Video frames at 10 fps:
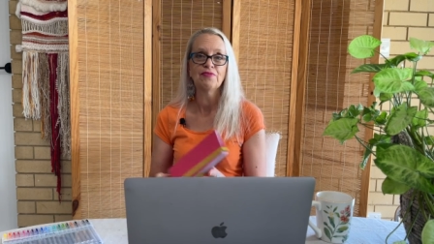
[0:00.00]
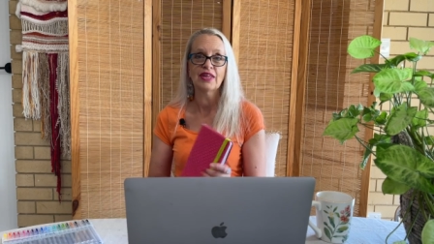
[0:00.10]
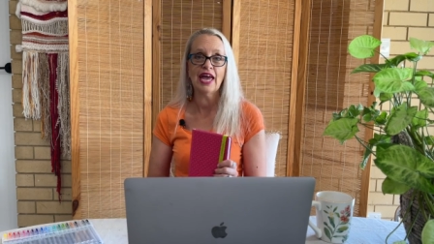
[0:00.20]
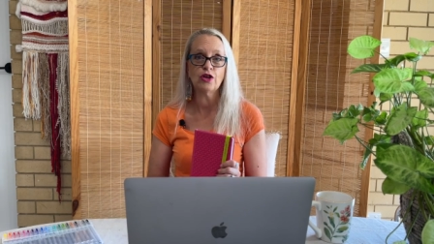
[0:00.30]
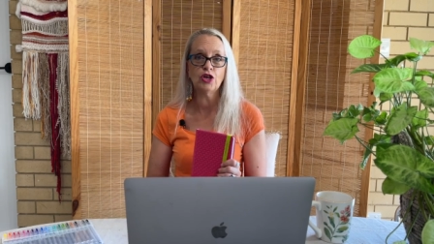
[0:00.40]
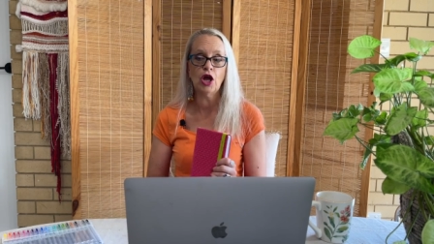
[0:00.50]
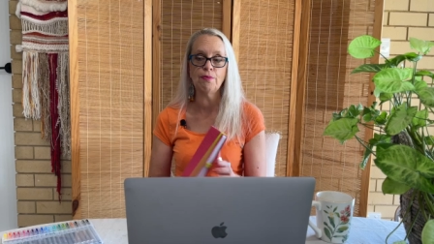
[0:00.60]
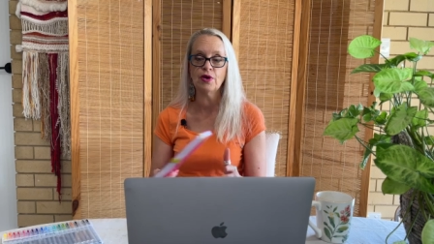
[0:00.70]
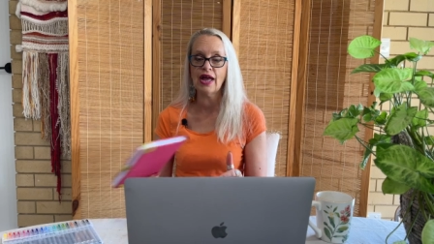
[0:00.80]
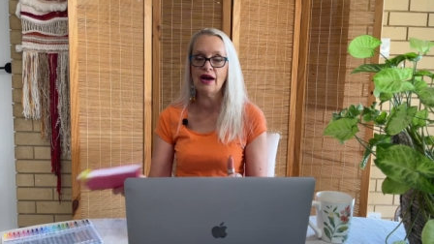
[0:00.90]
get your
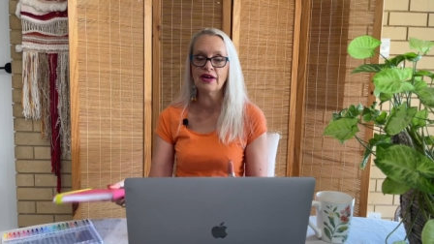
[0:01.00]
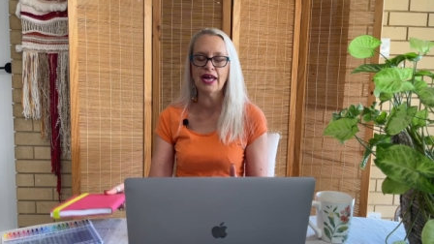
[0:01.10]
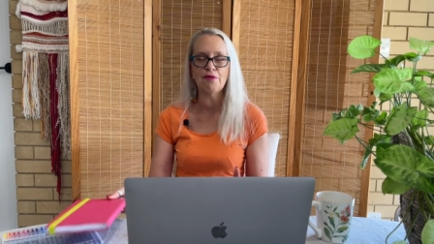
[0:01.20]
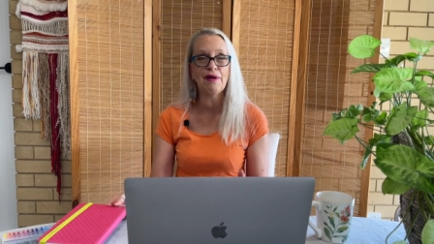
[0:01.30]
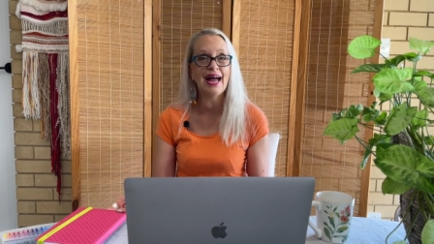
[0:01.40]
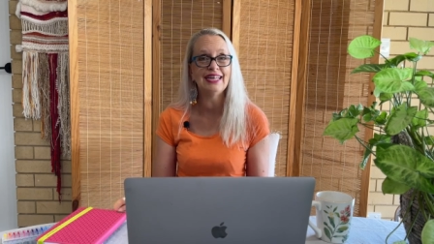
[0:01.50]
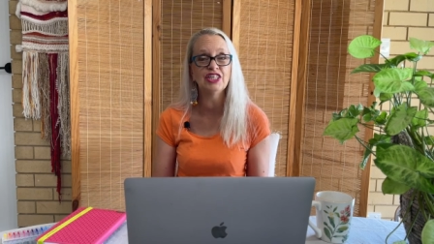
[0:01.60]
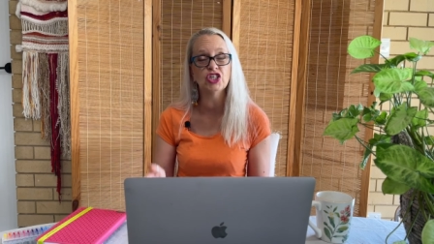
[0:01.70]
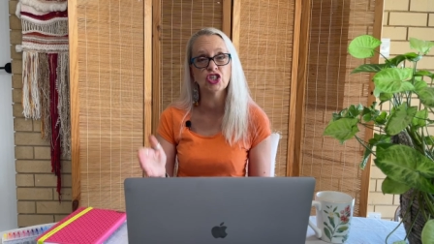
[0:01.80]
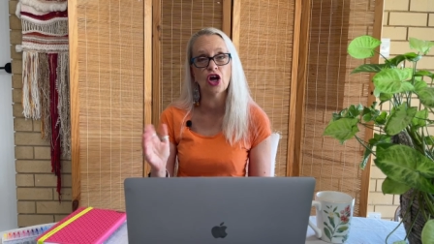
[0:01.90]
notebook out, get a pen,
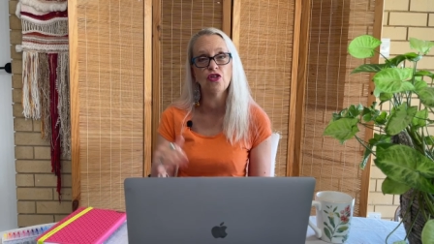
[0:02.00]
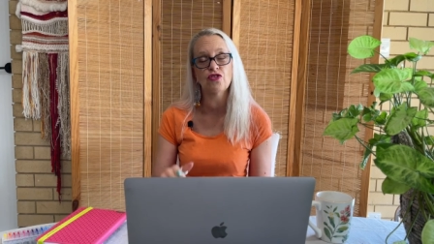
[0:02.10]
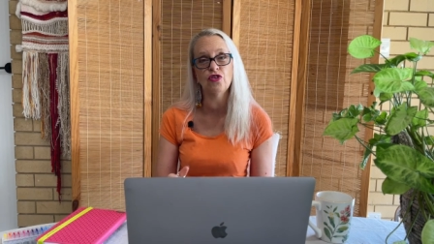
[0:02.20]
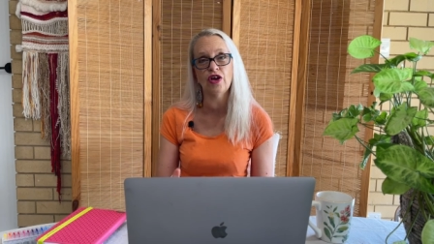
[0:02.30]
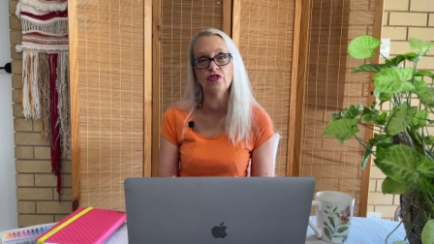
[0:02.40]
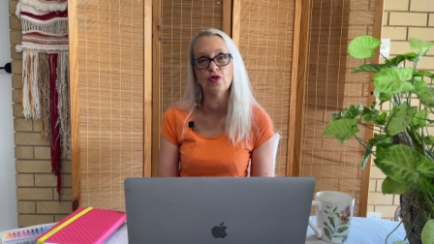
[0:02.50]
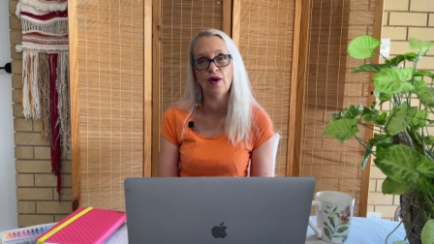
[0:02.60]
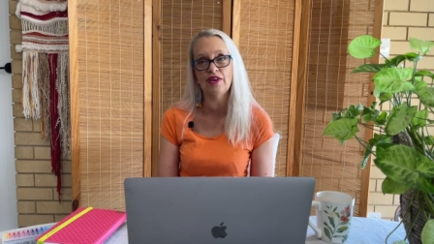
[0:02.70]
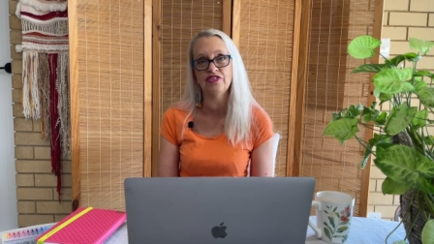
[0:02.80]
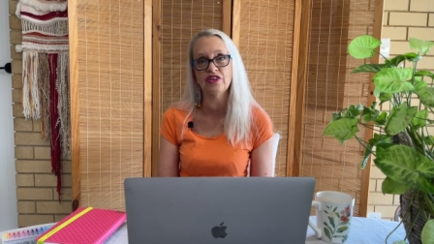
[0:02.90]
just go through those
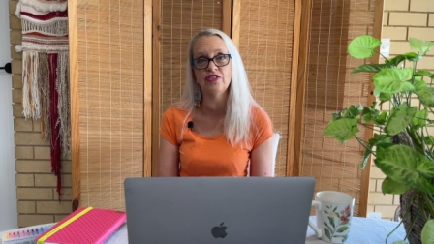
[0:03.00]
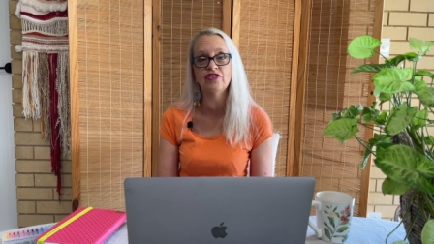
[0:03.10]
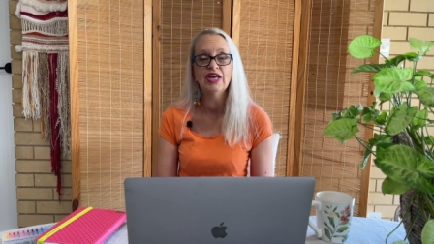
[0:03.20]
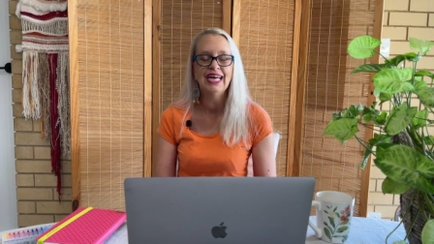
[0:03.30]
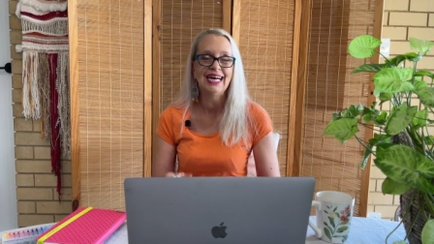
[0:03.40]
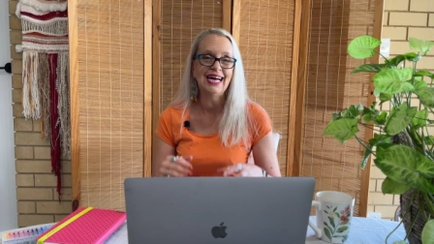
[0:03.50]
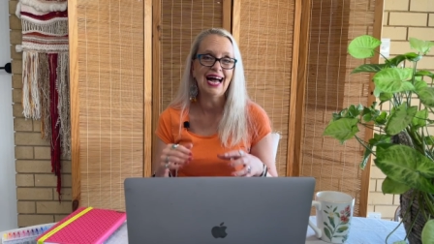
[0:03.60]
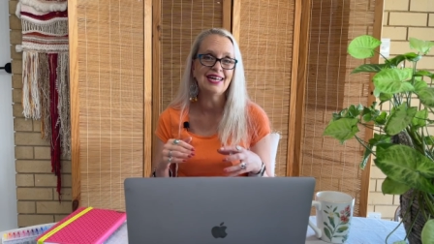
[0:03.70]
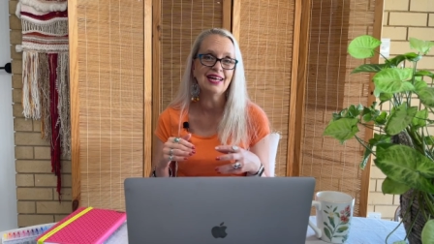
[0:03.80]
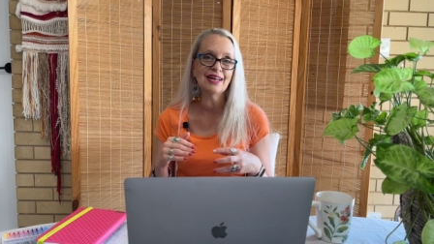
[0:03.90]
questions
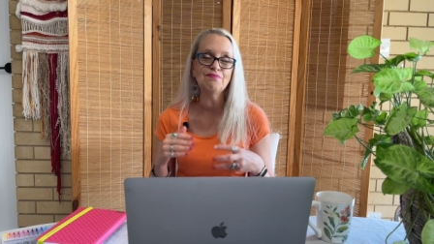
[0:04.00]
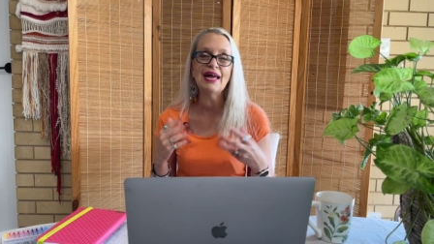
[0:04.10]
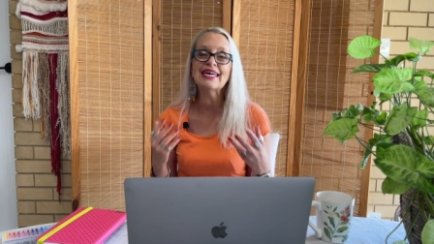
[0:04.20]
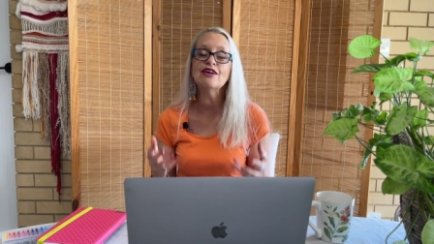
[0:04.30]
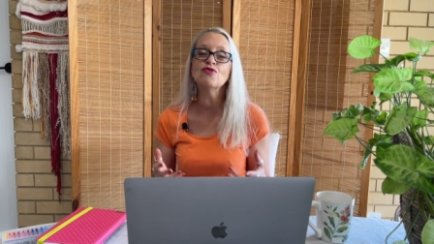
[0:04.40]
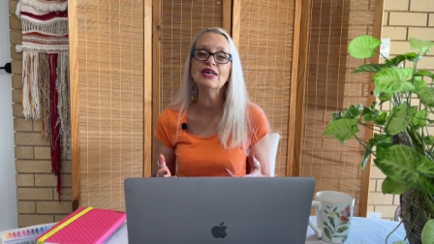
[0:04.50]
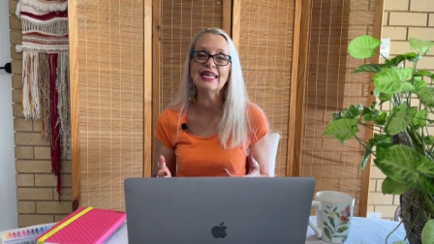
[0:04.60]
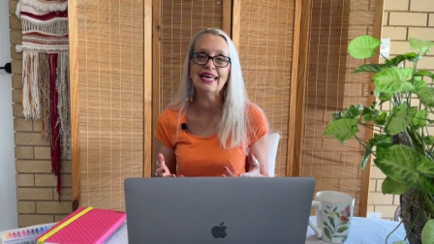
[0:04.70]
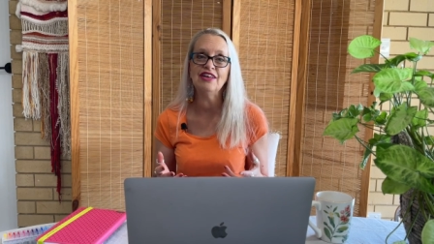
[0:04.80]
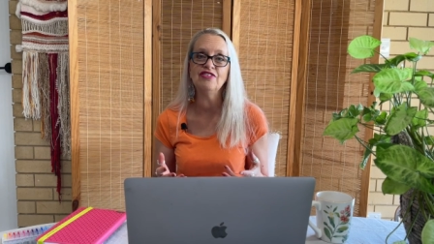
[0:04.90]
and make it
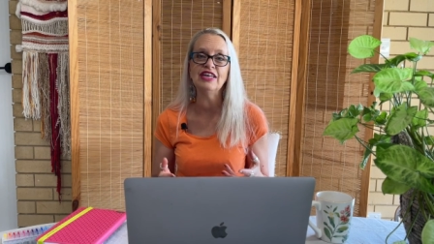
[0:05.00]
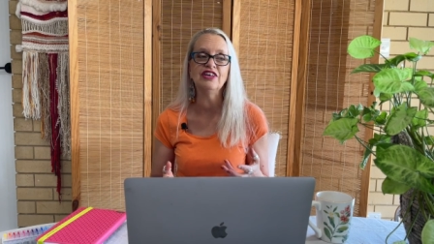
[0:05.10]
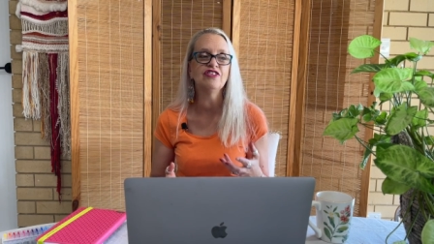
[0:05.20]
really easy.